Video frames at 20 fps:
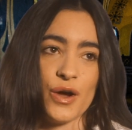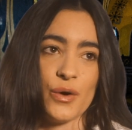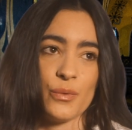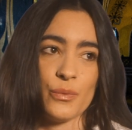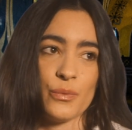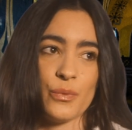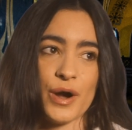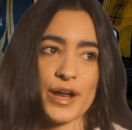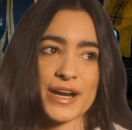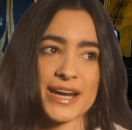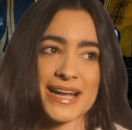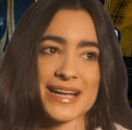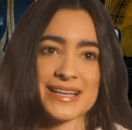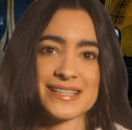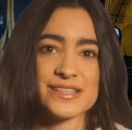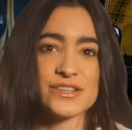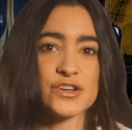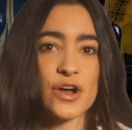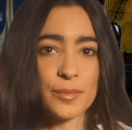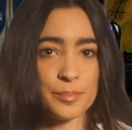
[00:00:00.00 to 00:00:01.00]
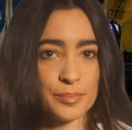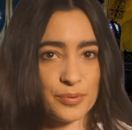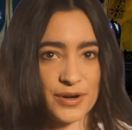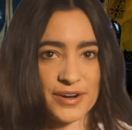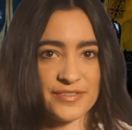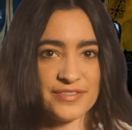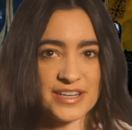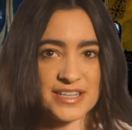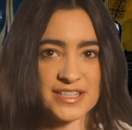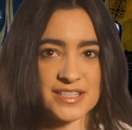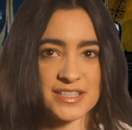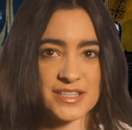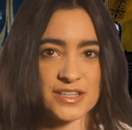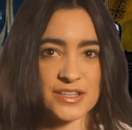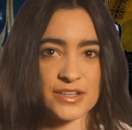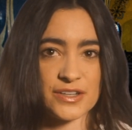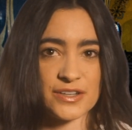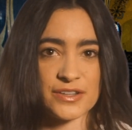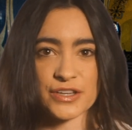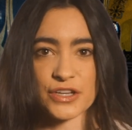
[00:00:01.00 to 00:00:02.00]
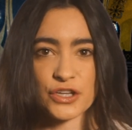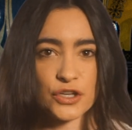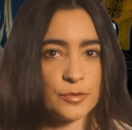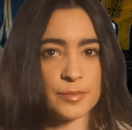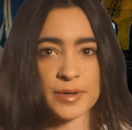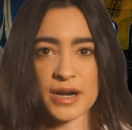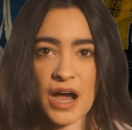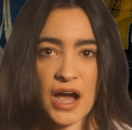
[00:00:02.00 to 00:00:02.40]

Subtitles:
What is not privy to the human